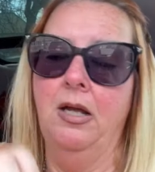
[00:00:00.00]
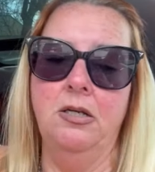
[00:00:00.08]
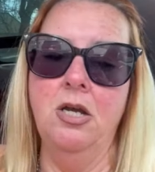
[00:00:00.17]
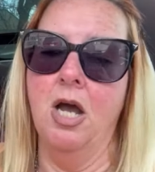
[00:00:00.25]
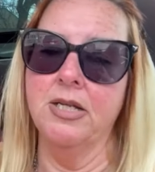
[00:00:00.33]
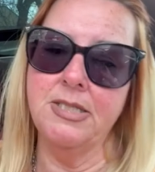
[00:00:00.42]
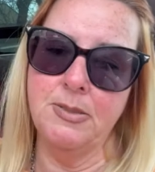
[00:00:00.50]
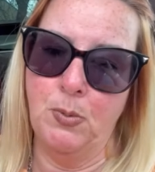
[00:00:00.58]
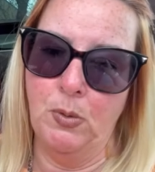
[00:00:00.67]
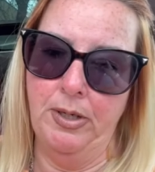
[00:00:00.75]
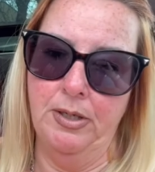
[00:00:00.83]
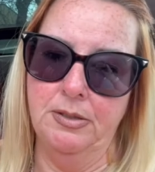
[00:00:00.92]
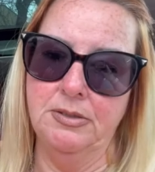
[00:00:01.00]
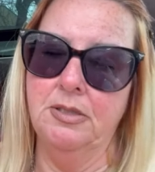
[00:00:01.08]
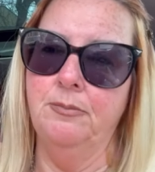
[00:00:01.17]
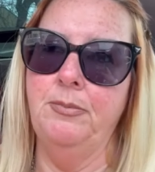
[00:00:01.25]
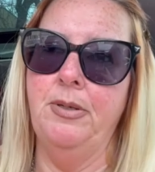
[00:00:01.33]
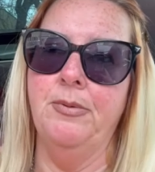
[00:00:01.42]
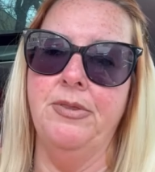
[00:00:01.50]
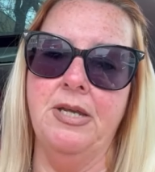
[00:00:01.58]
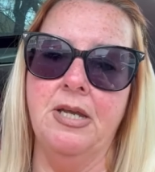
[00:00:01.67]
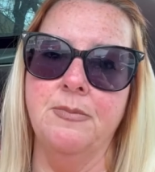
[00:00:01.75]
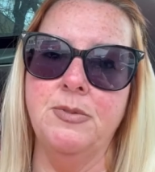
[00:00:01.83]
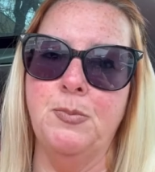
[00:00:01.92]
Not spoiled. People
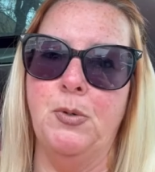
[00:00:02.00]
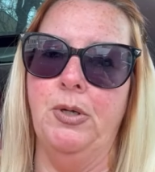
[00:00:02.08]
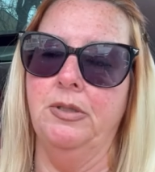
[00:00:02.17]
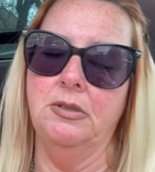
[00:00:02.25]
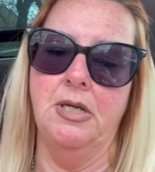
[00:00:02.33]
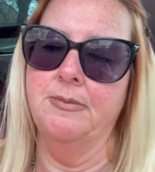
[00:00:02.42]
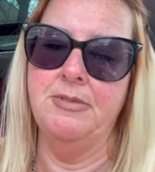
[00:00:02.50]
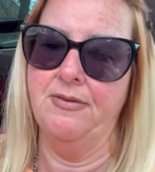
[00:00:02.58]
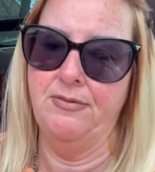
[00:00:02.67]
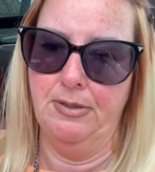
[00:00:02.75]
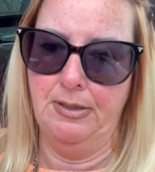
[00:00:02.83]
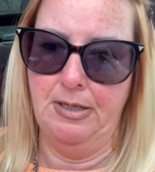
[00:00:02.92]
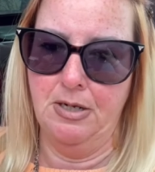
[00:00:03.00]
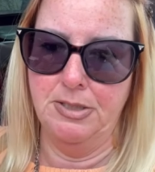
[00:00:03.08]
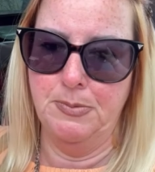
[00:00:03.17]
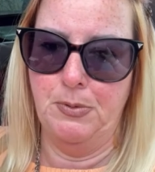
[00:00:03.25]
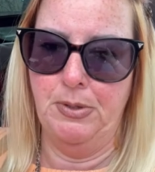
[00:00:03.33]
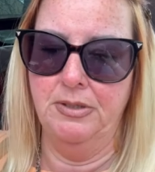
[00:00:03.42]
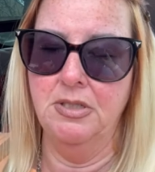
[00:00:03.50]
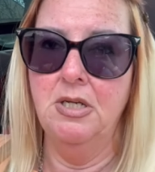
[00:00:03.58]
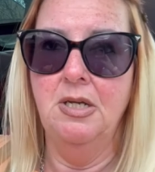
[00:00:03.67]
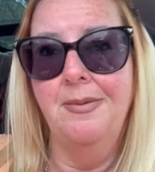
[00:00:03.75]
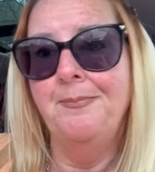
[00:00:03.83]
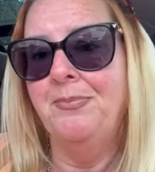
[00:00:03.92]
think I'm spoiled. I'm definitely not spoiled.
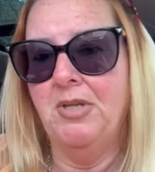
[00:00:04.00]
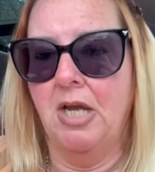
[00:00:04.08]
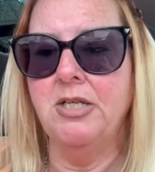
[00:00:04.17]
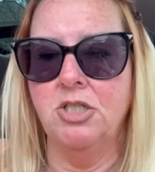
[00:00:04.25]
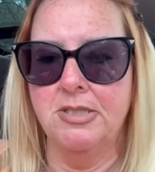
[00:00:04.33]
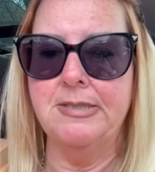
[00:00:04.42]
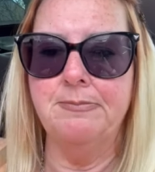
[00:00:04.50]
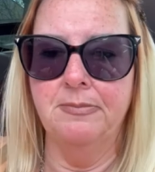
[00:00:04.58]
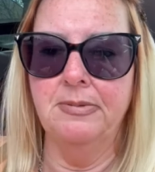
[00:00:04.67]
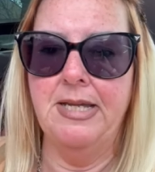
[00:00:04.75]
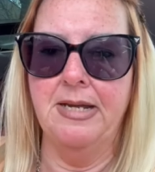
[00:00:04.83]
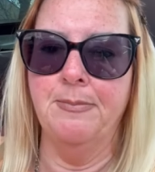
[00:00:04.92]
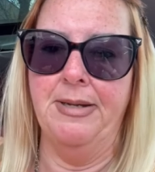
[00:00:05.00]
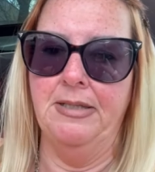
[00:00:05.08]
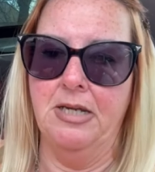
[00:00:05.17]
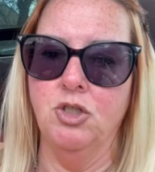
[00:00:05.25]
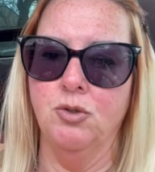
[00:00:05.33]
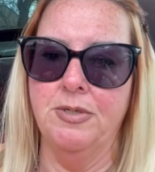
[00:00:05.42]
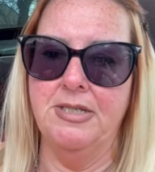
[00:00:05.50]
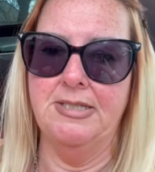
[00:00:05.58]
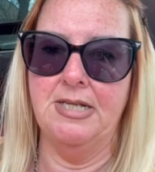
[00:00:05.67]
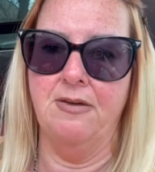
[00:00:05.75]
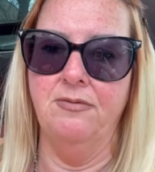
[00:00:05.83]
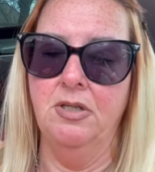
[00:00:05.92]
I just like my luxury
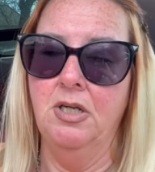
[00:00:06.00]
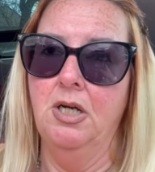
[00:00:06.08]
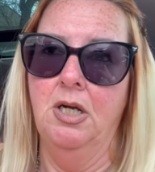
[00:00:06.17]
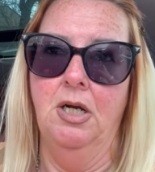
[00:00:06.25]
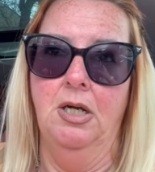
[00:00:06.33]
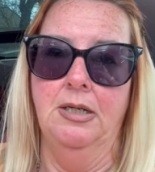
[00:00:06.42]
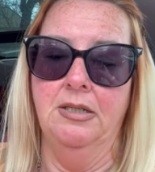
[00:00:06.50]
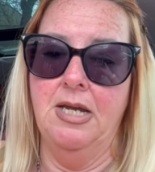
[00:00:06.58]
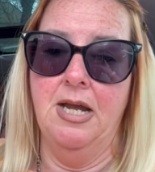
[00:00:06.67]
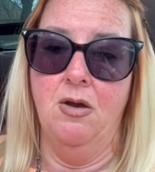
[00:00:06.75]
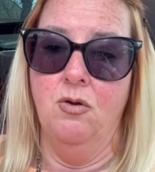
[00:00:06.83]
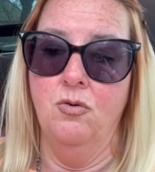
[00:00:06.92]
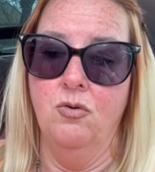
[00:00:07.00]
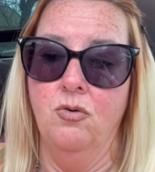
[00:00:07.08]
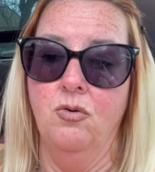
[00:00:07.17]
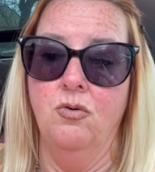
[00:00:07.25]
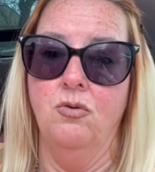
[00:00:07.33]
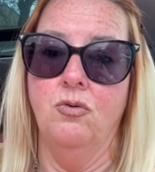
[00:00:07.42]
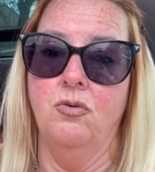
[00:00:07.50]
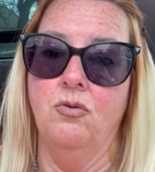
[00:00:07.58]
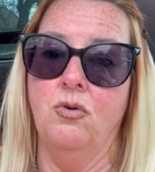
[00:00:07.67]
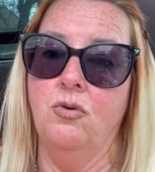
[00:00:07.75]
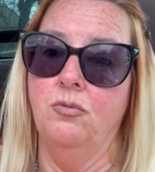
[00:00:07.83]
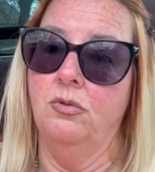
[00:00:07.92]
stuff. Now,
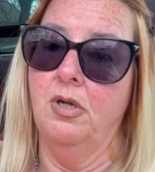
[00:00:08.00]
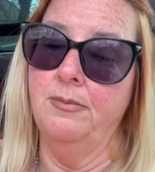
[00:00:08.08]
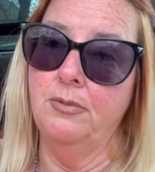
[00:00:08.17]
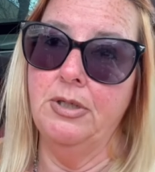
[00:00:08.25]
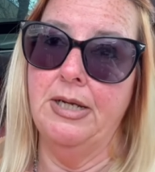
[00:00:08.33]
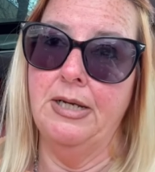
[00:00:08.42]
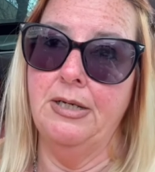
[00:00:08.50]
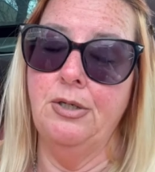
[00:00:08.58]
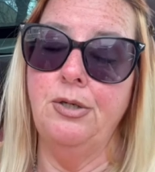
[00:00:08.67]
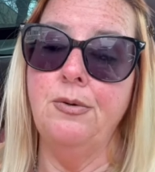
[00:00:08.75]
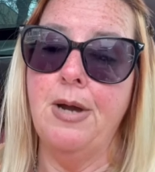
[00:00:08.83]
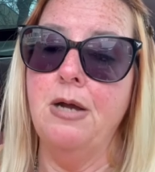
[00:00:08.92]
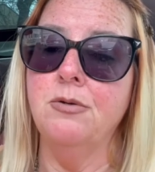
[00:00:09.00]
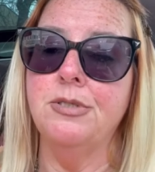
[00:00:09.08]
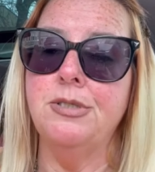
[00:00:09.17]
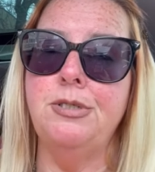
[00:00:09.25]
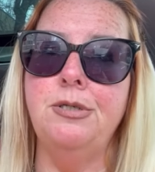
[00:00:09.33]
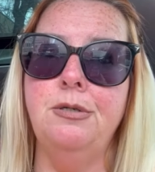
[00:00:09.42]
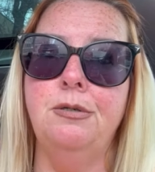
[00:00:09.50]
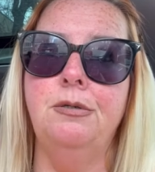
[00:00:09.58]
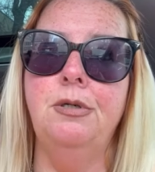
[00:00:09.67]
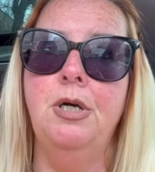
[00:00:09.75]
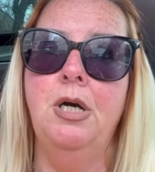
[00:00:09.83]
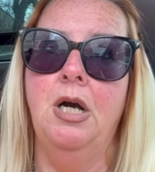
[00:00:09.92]
I'm looking at a new house
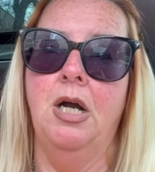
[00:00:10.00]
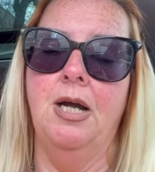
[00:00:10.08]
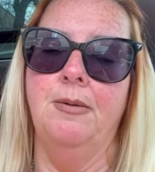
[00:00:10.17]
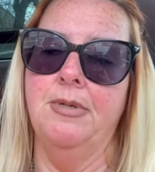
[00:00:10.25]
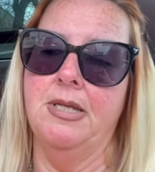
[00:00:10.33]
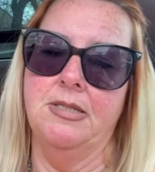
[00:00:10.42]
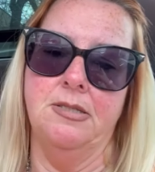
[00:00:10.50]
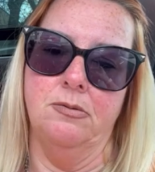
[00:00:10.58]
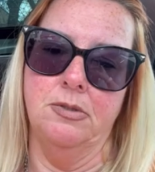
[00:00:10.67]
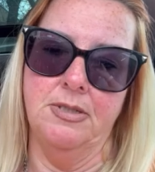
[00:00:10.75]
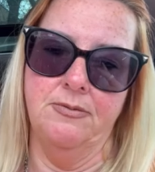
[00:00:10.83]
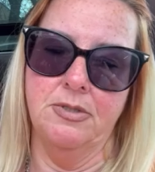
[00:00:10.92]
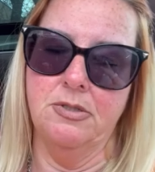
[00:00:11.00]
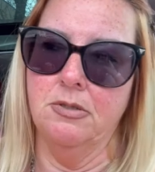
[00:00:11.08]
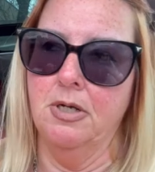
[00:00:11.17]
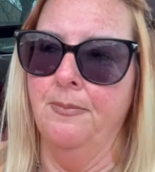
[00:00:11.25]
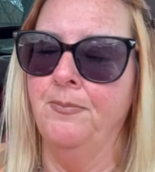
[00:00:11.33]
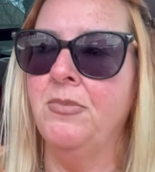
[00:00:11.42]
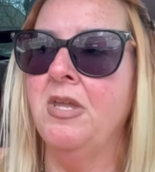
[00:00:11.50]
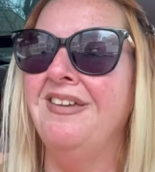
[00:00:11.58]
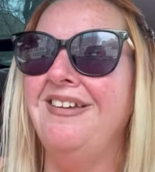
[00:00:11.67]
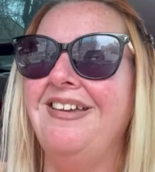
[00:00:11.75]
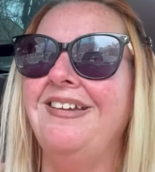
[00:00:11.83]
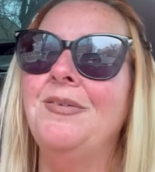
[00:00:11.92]
too, but that's a whole different story.
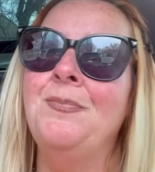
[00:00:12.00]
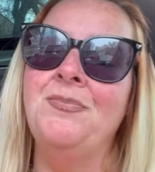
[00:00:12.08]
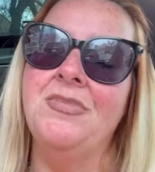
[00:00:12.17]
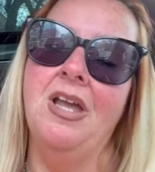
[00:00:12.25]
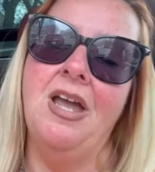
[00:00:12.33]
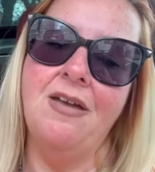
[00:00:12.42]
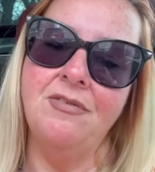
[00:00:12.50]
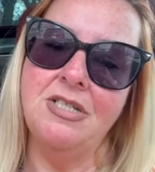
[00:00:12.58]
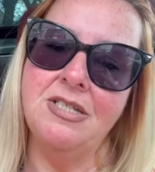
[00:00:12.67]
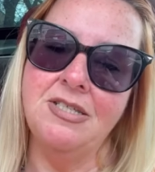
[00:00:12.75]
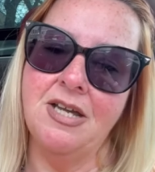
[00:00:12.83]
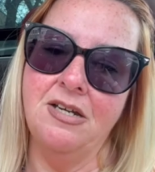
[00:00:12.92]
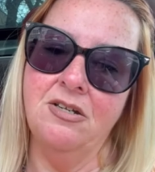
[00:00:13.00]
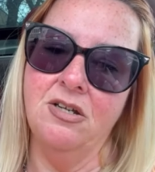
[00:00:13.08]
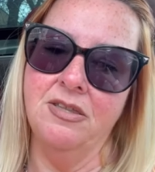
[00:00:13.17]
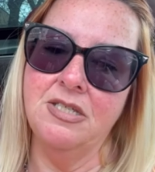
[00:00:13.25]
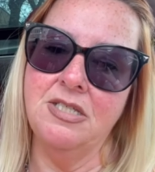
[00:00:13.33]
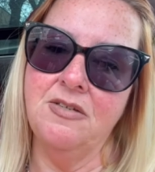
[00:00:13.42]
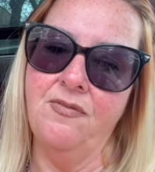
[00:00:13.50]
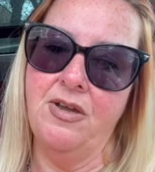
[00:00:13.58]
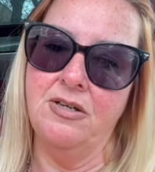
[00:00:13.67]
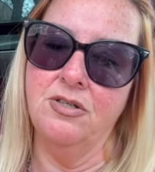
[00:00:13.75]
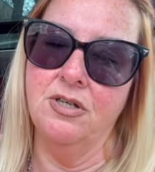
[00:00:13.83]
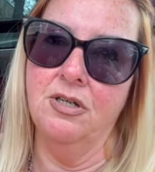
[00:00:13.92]
Haven't decided on this
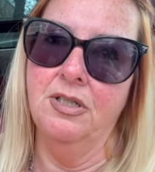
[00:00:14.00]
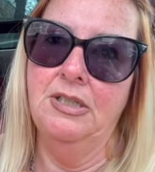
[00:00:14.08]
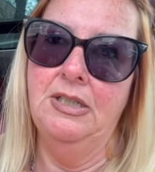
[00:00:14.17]
Defender.